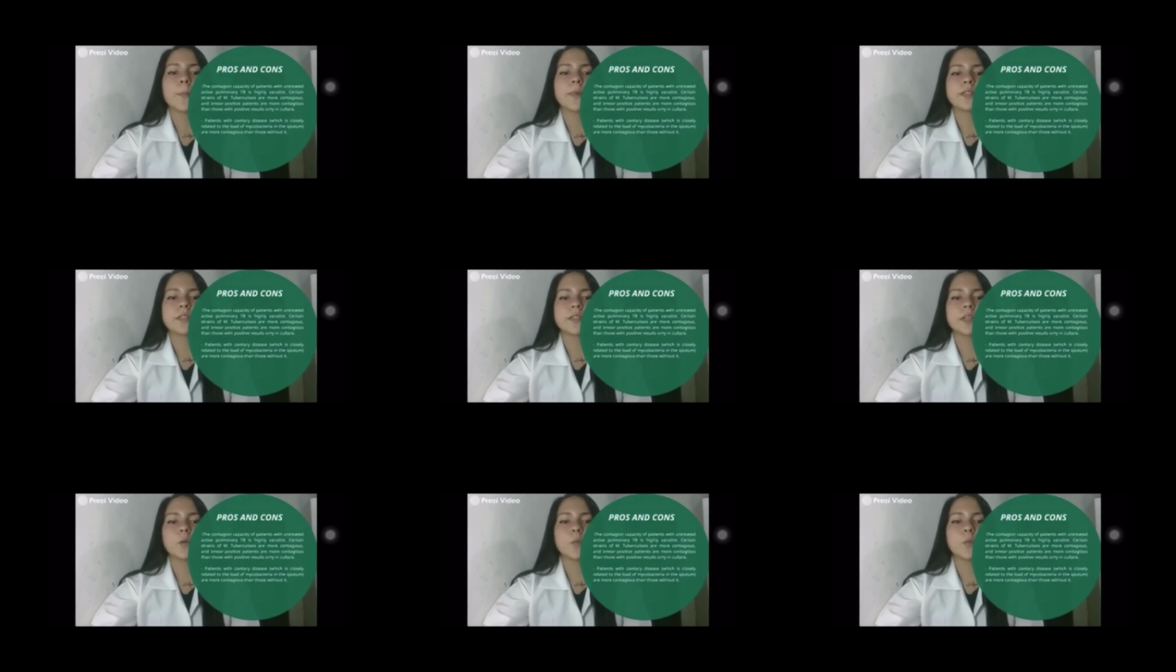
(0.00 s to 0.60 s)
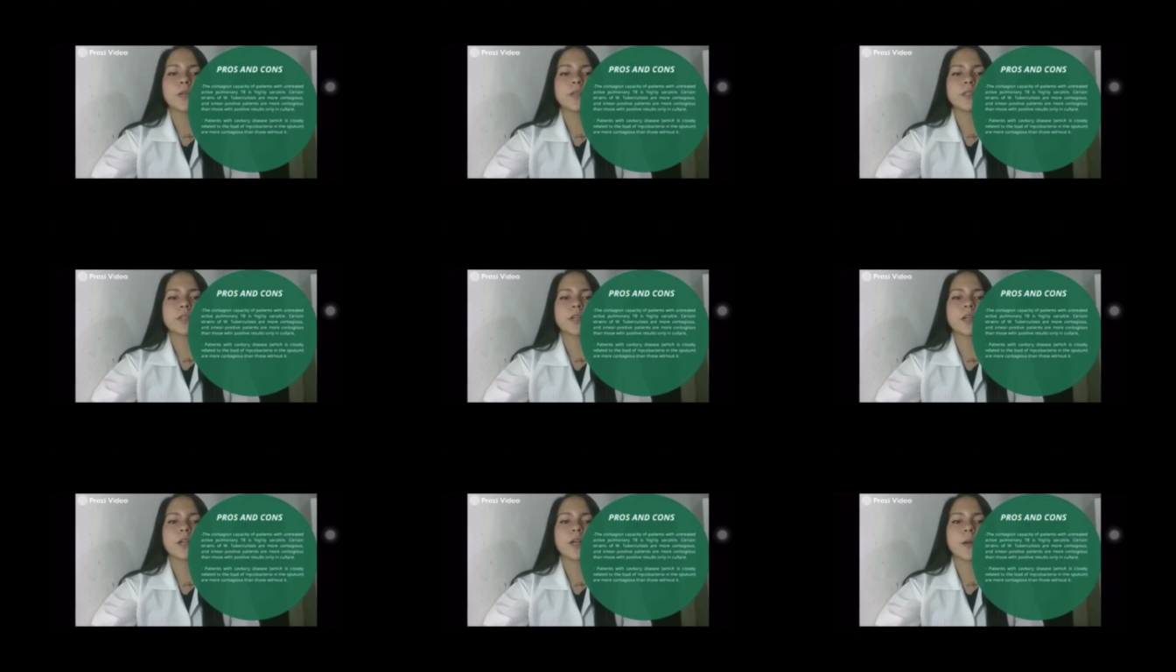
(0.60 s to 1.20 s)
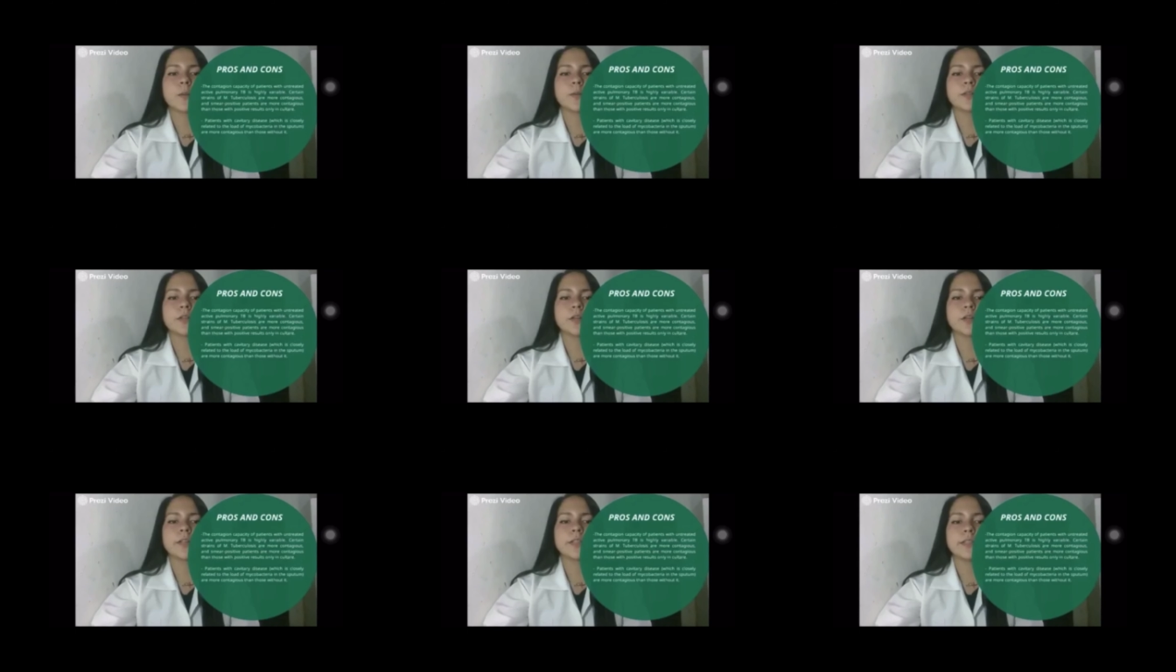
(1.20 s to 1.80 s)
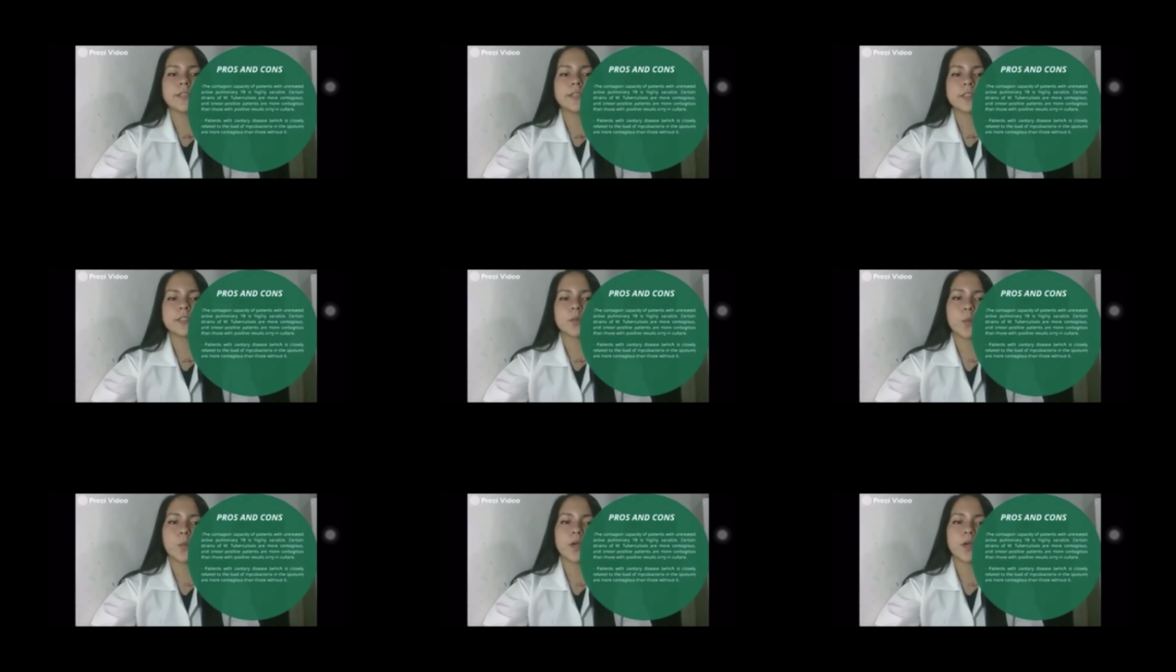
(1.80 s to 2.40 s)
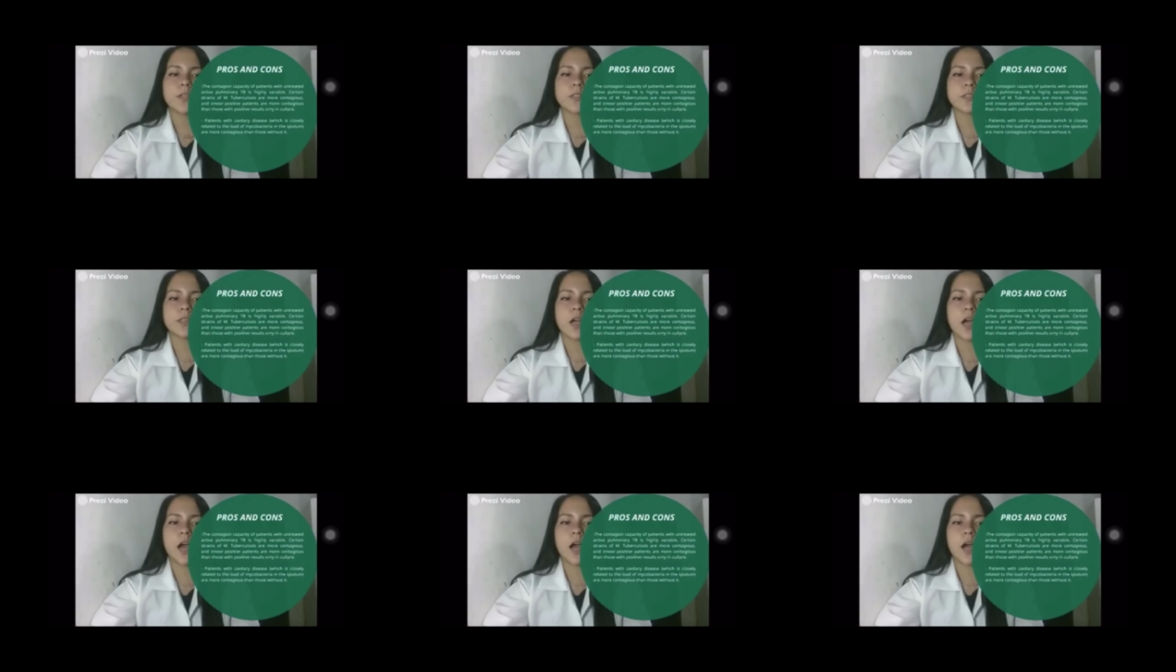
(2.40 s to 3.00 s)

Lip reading: patients with cavitary disease, which